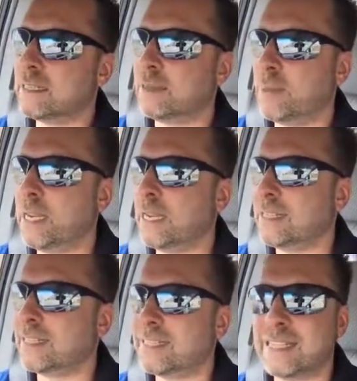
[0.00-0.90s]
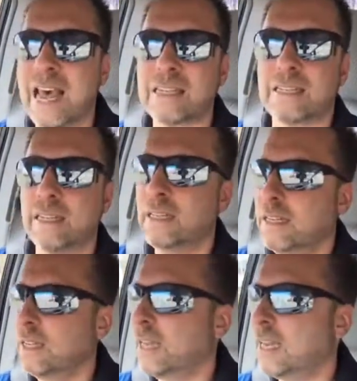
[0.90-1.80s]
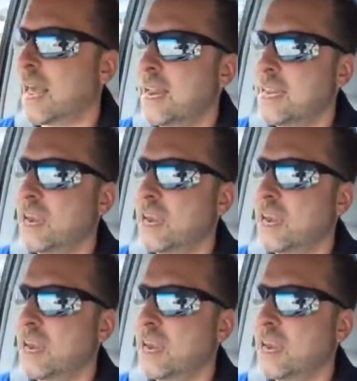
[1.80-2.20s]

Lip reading: to be a success in any